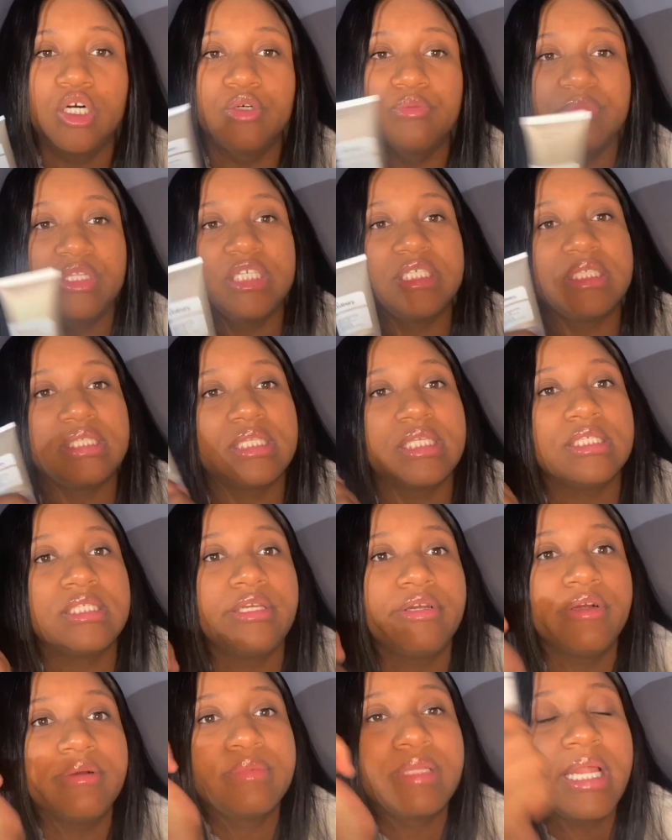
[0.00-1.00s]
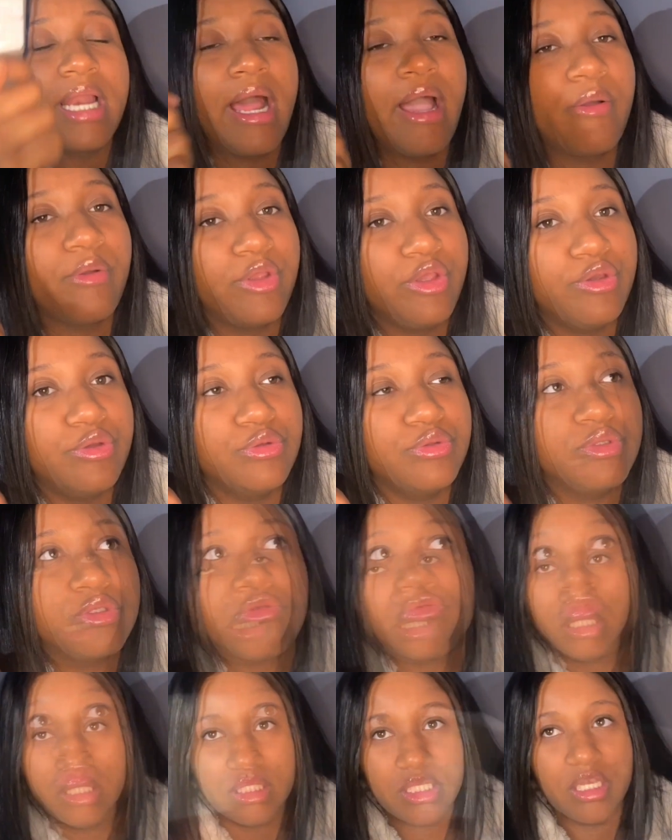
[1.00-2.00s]
This is the serum that I use
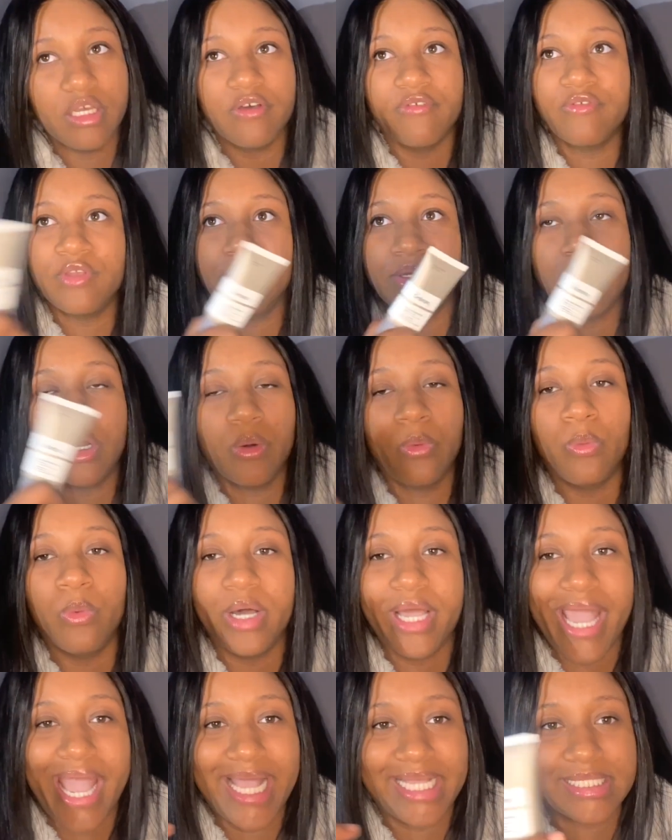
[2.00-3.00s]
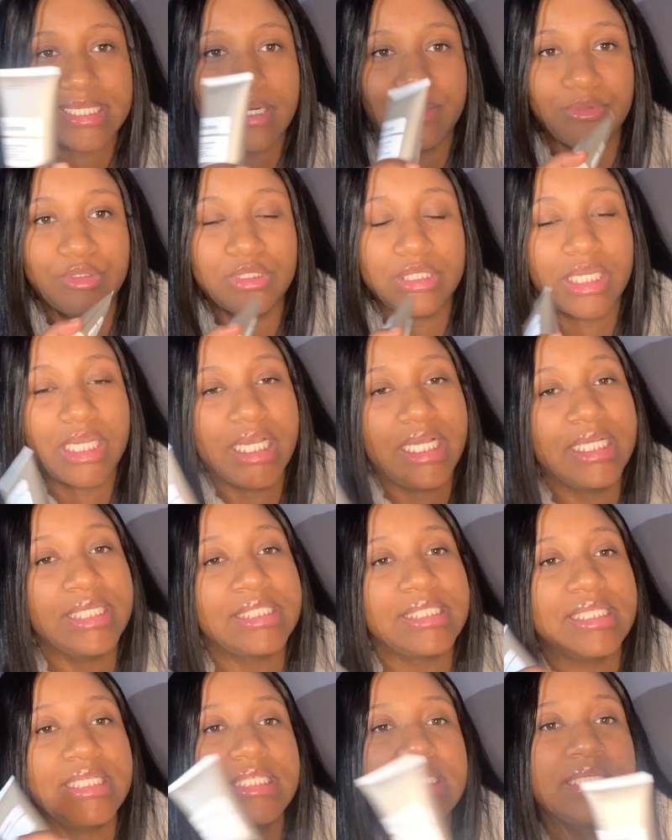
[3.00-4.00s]
regardless of, you know, what acid I'm using, because
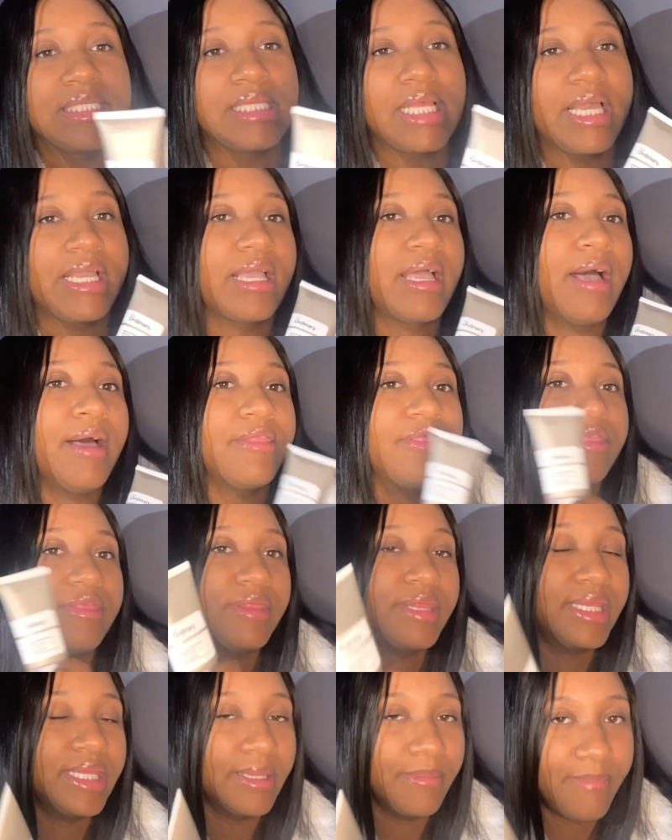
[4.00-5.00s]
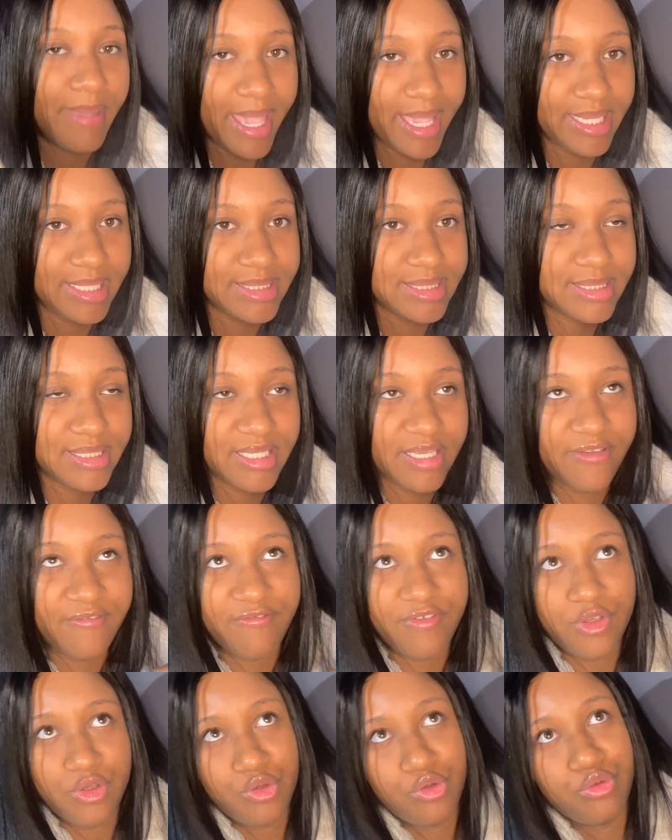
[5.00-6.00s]
this is like the base, if
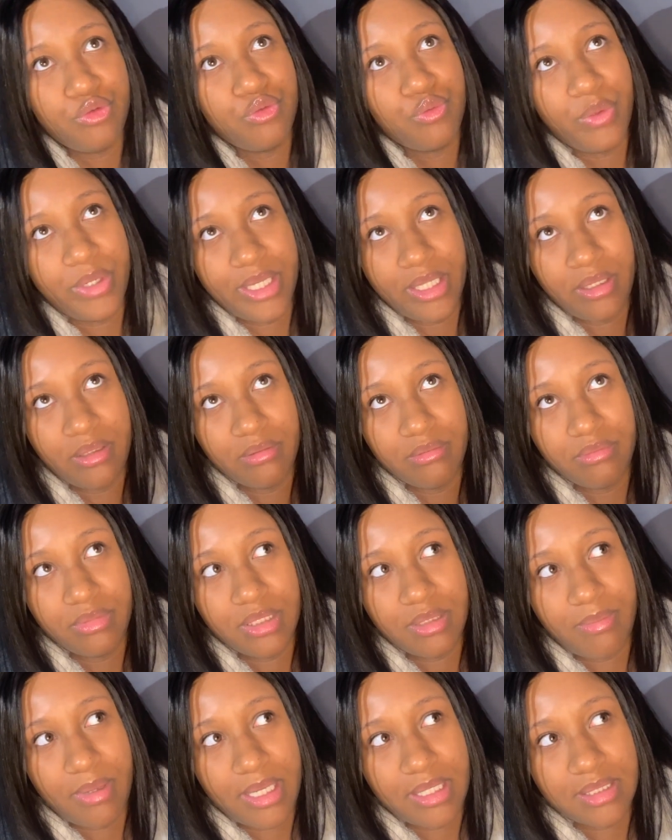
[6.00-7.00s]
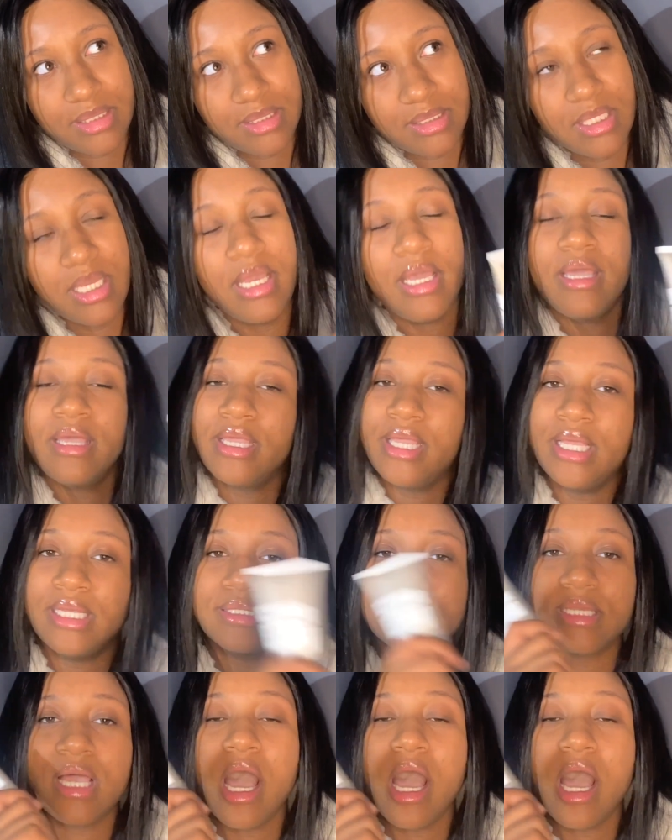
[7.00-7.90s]
you will, the base. Yes.